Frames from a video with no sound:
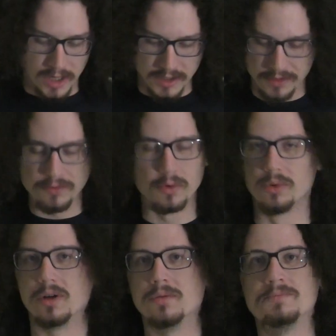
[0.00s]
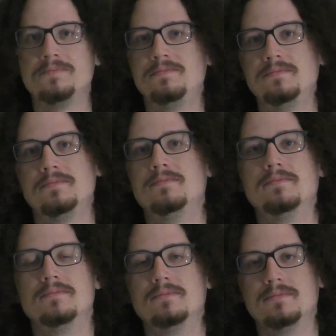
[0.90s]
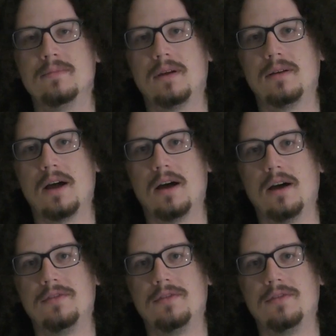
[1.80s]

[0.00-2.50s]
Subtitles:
All right, so I got 3 examples.